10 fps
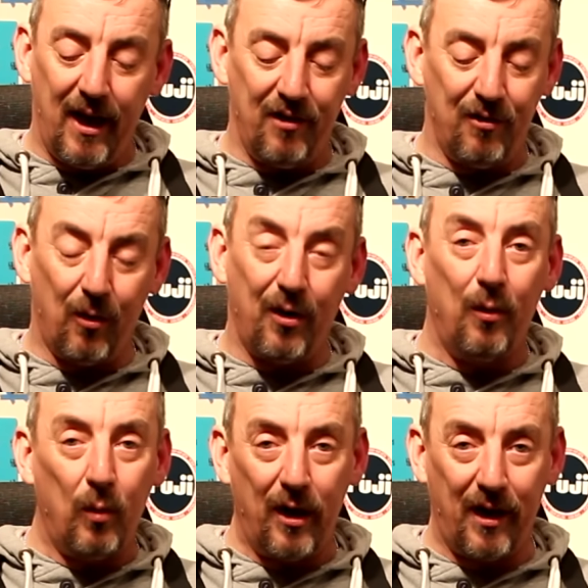it's not going
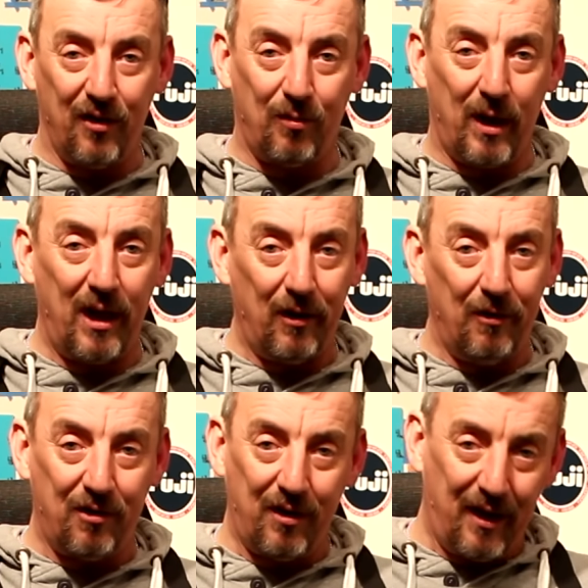to work its way
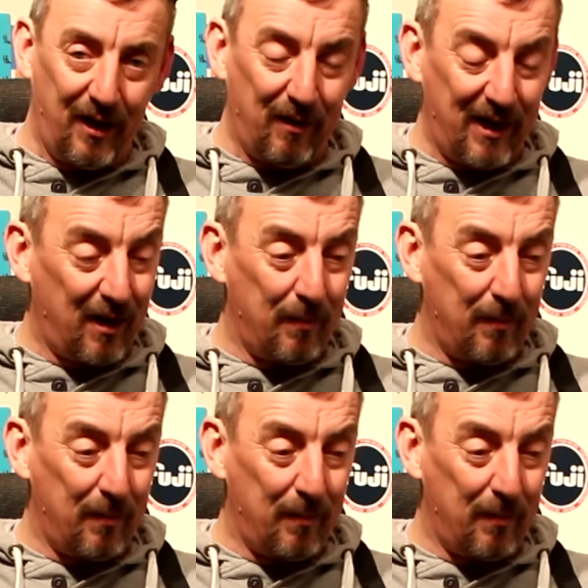loose, and you end